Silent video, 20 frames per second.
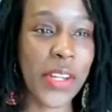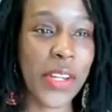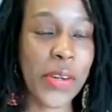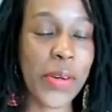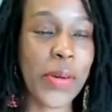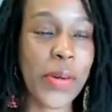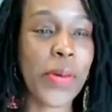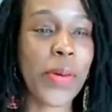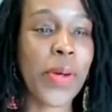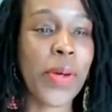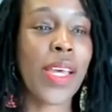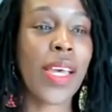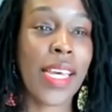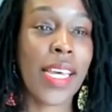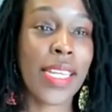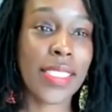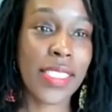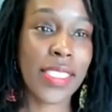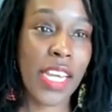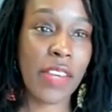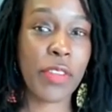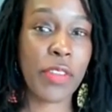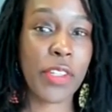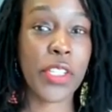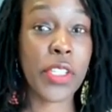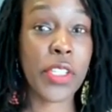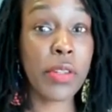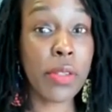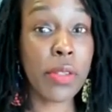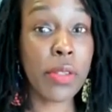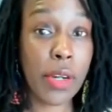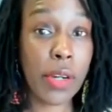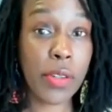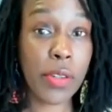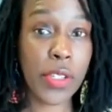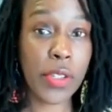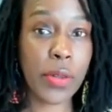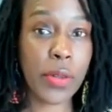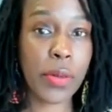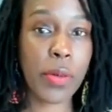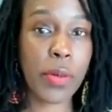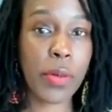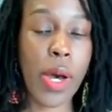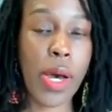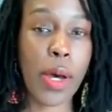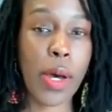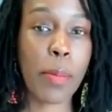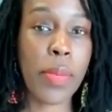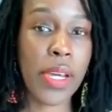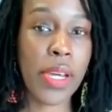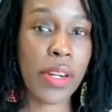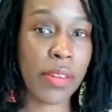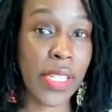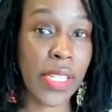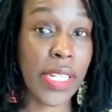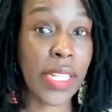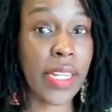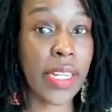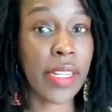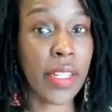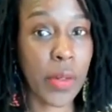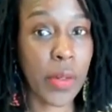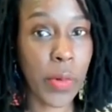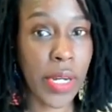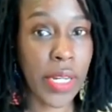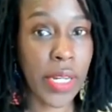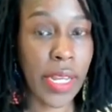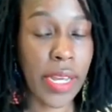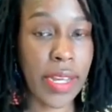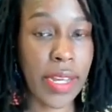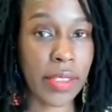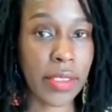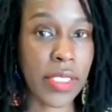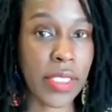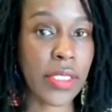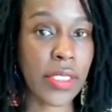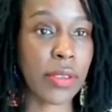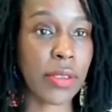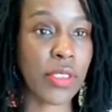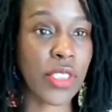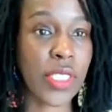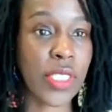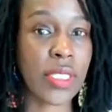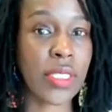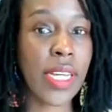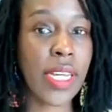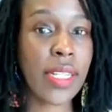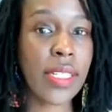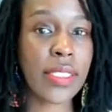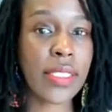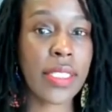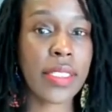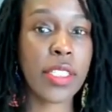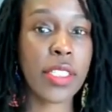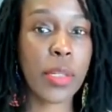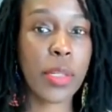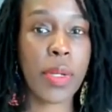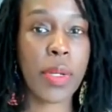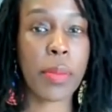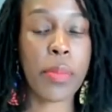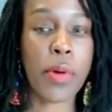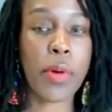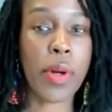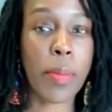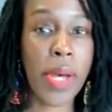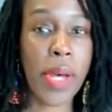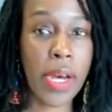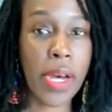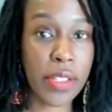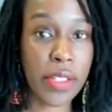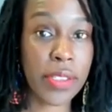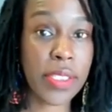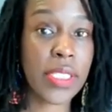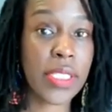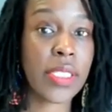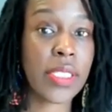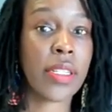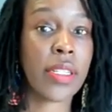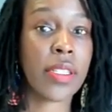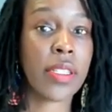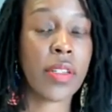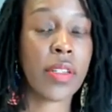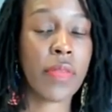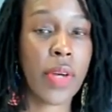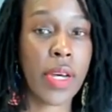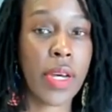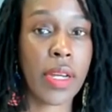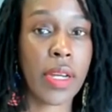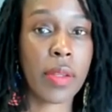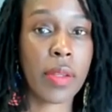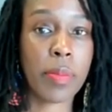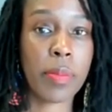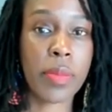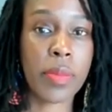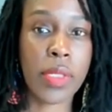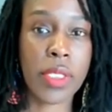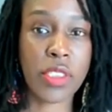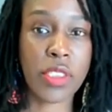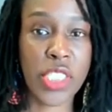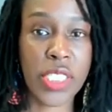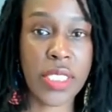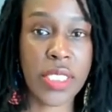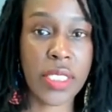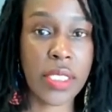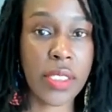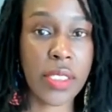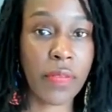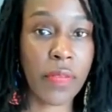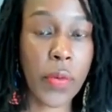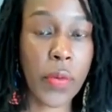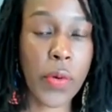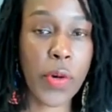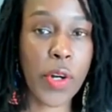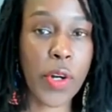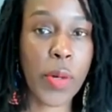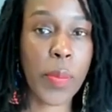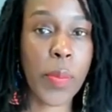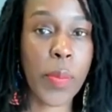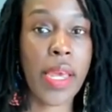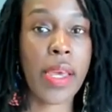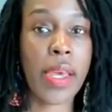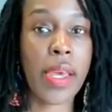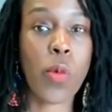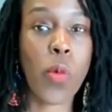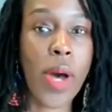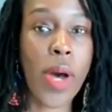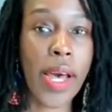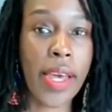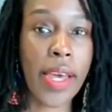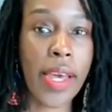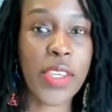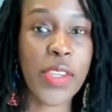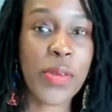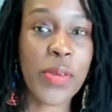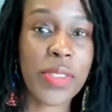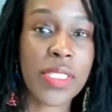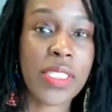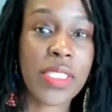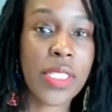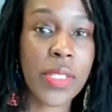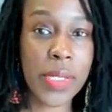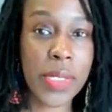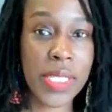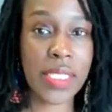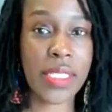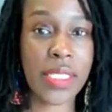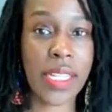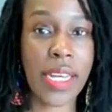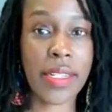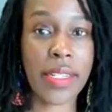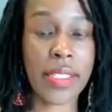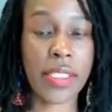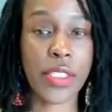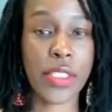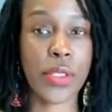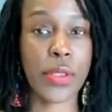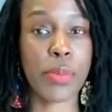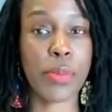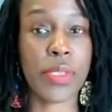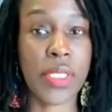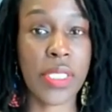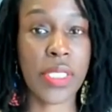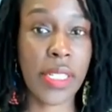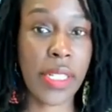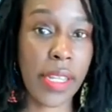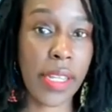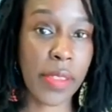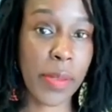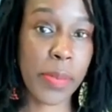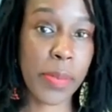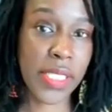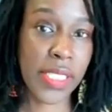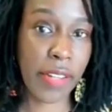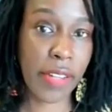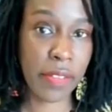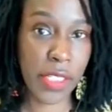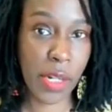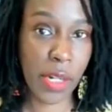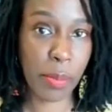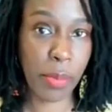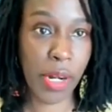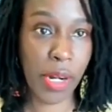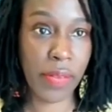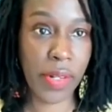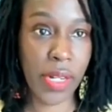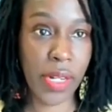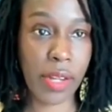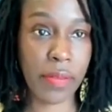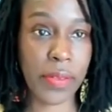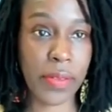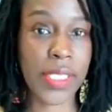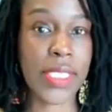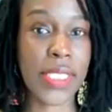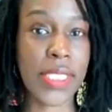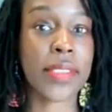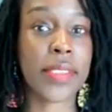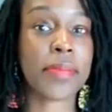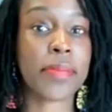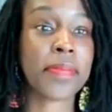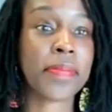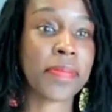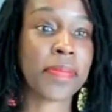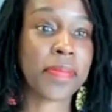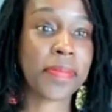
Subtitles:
So, Xavier, you know you better than anyone else. So just tell us a little bit more about yourself, Justice Informed, and why you are so excited to present at the Mid-South Nonprofit Conference.